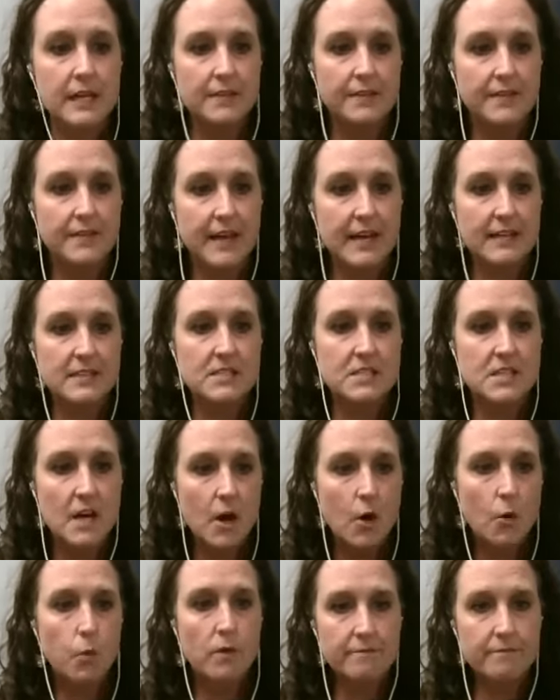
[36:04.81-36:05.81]
And that's,
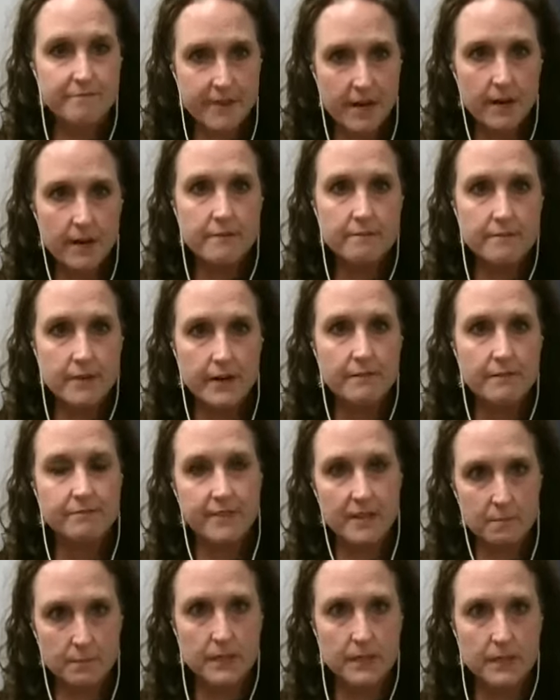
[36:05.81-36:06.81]
we're very, very
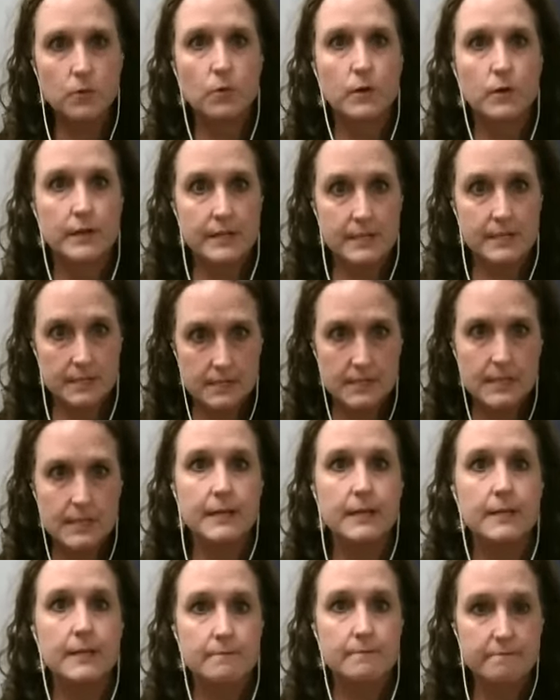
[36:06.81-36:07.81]
family
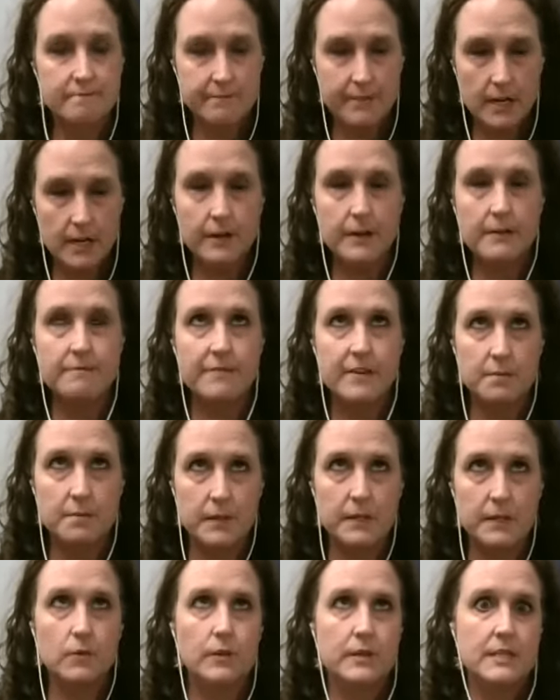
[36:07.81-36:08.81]
orientated, very
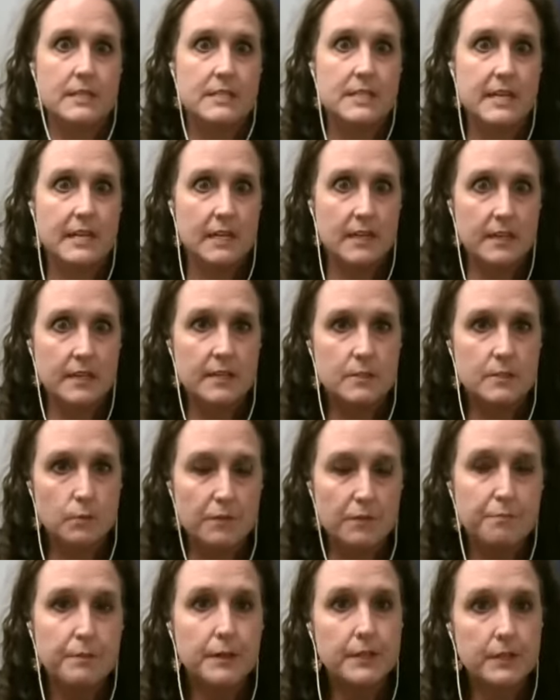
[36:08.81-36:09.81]
family orientated. And
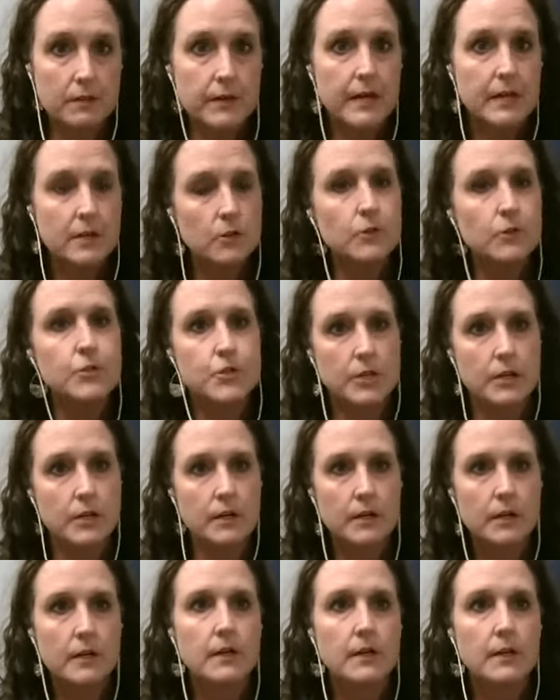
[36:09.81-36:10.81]
we built the right culture.